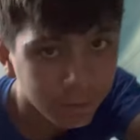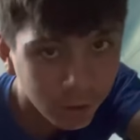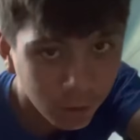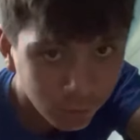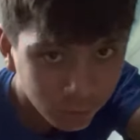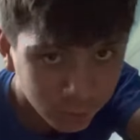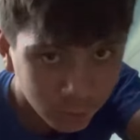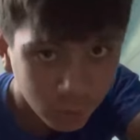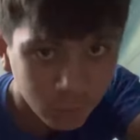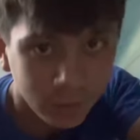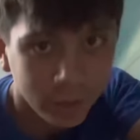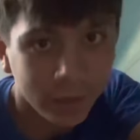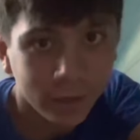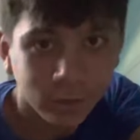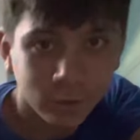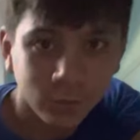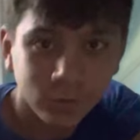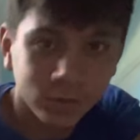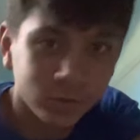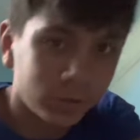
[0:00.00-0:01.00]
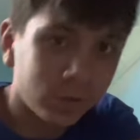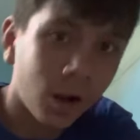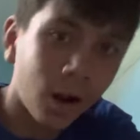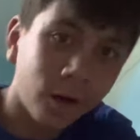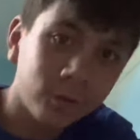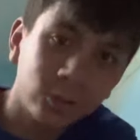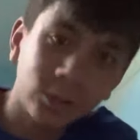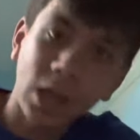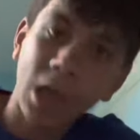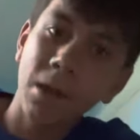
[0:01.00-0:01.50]
going to an Angels and
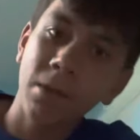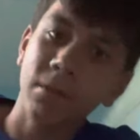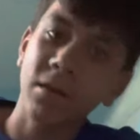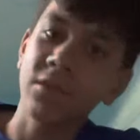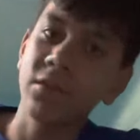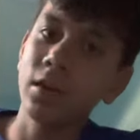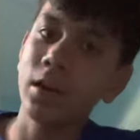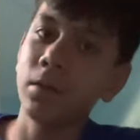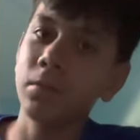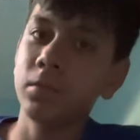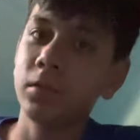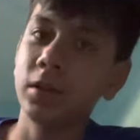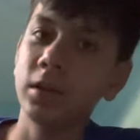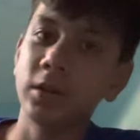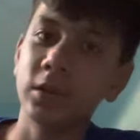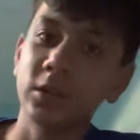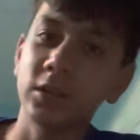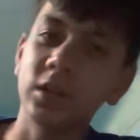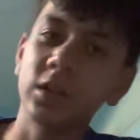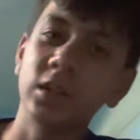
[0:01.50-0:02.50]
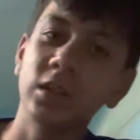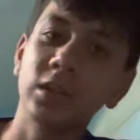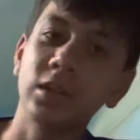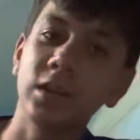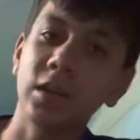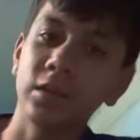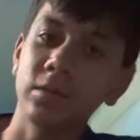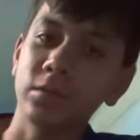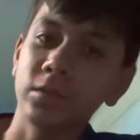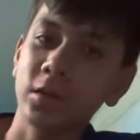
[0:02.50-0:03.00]
Dodgers game with my family in
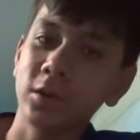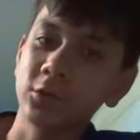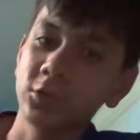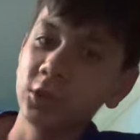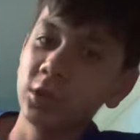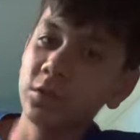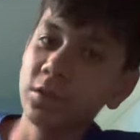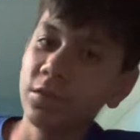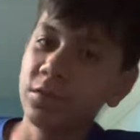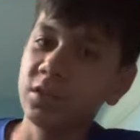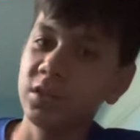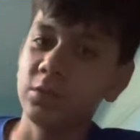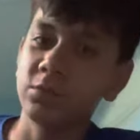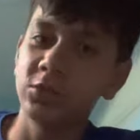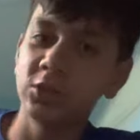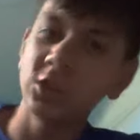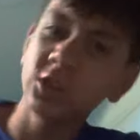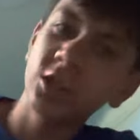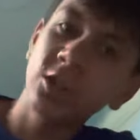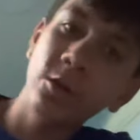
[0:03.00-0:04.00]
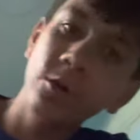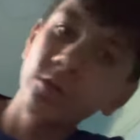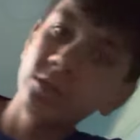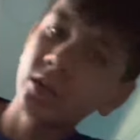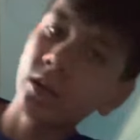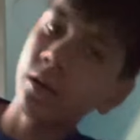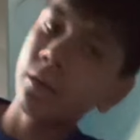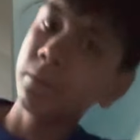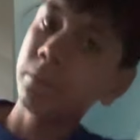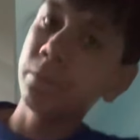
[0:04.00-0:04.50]
like on June 15th just to do
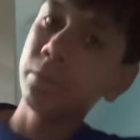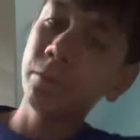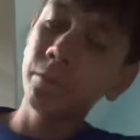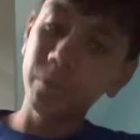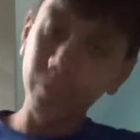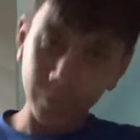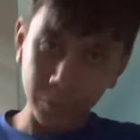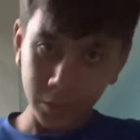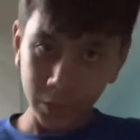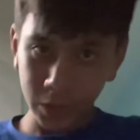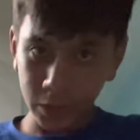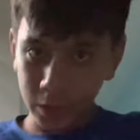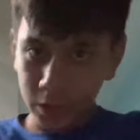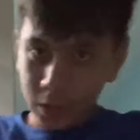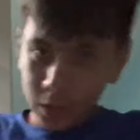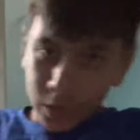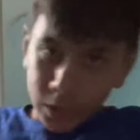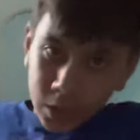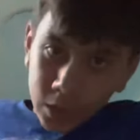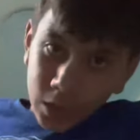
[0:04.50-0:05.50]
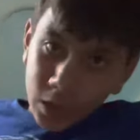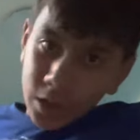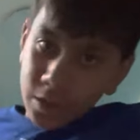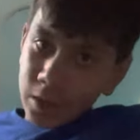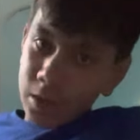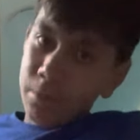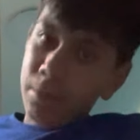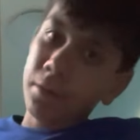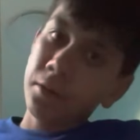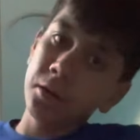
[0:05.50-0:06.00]
something and
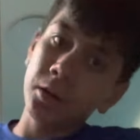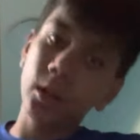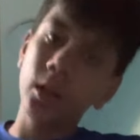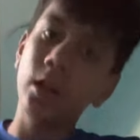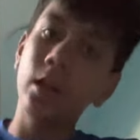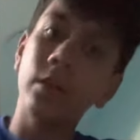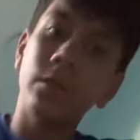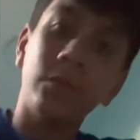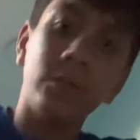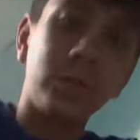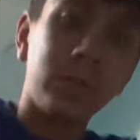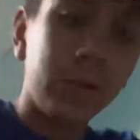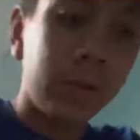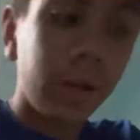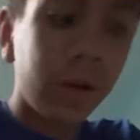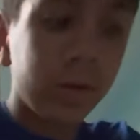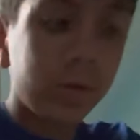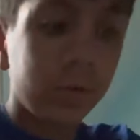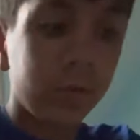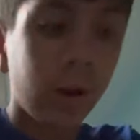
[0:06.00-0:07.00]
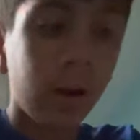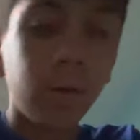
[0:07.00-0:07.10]
then I go did it for studio, so I